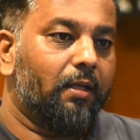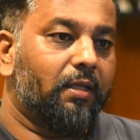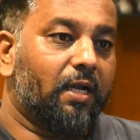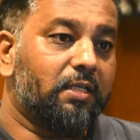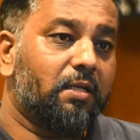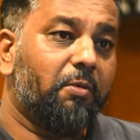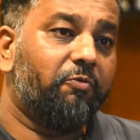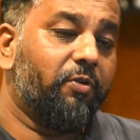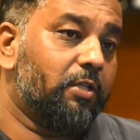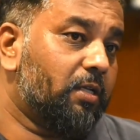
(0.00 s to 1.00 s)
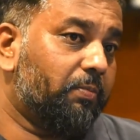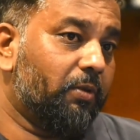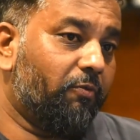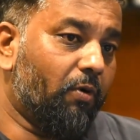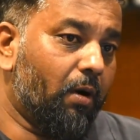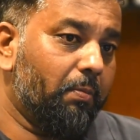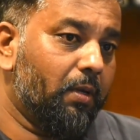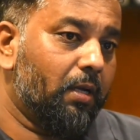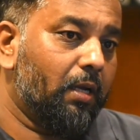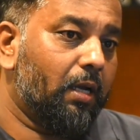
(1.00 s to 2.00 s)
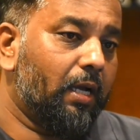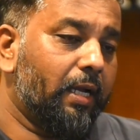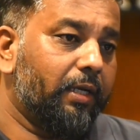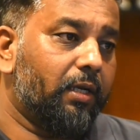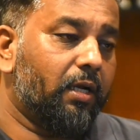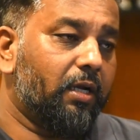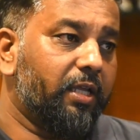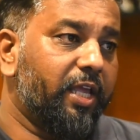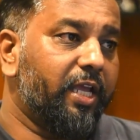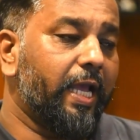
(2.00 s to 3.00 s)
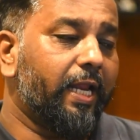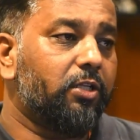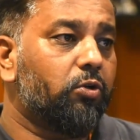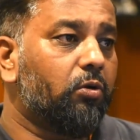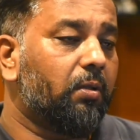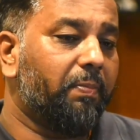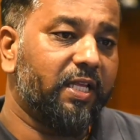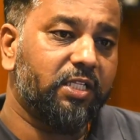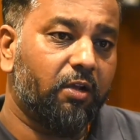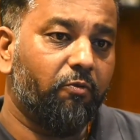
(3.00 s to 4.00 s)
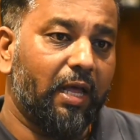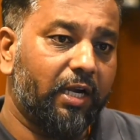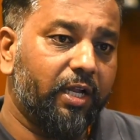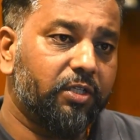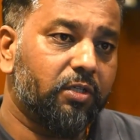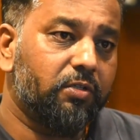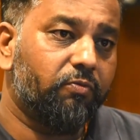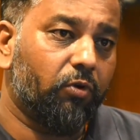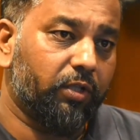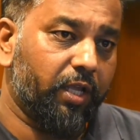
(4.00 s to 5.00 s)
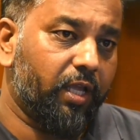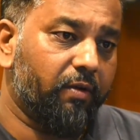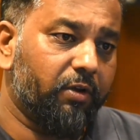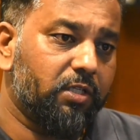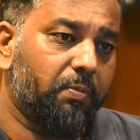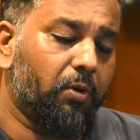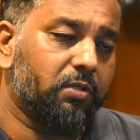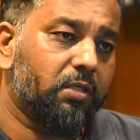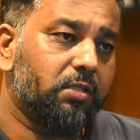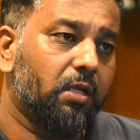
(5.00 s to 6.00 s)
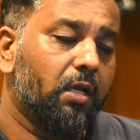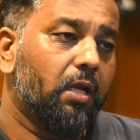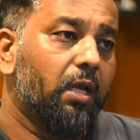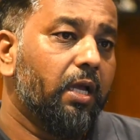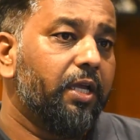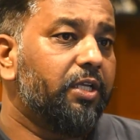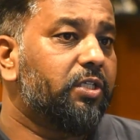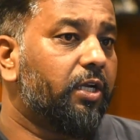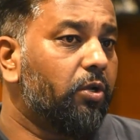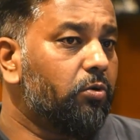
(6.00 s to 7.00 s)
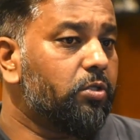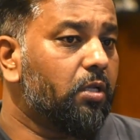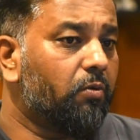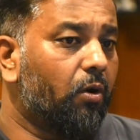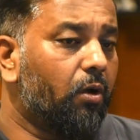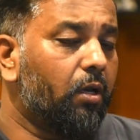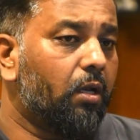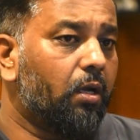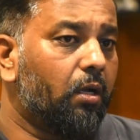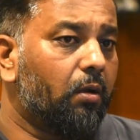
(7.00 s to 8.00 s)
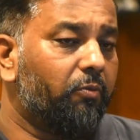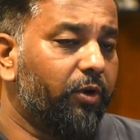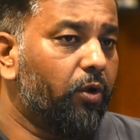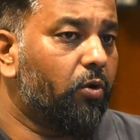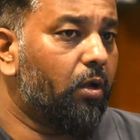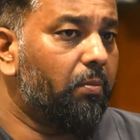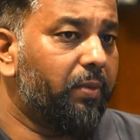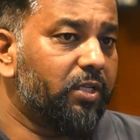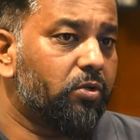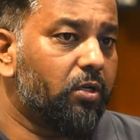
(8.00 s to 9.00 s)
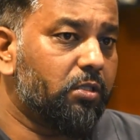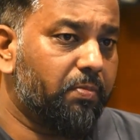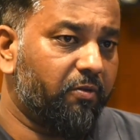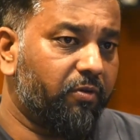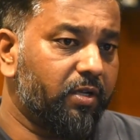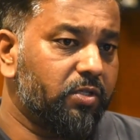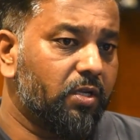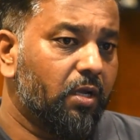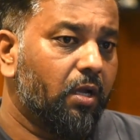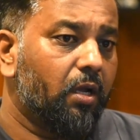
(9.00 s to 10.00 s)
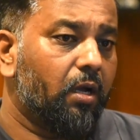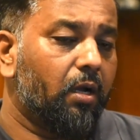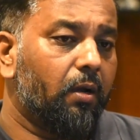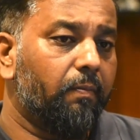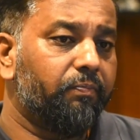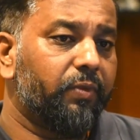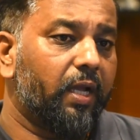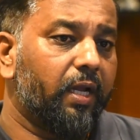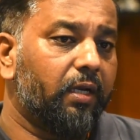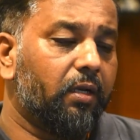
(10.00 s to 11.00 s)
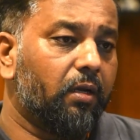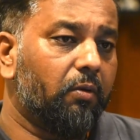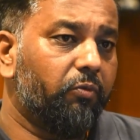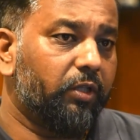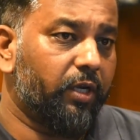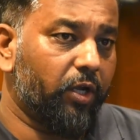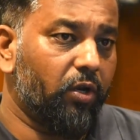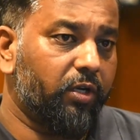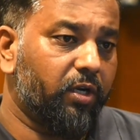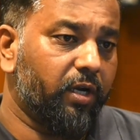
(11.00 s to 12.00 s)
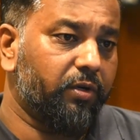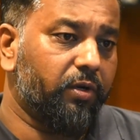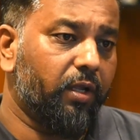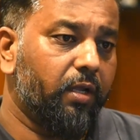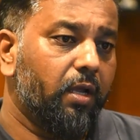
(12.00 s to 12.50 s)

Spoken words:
The customer fills up the form and he carries out the basic validations for the eKYC process. He schedules the call, video call based on his preference and with the regulated entity.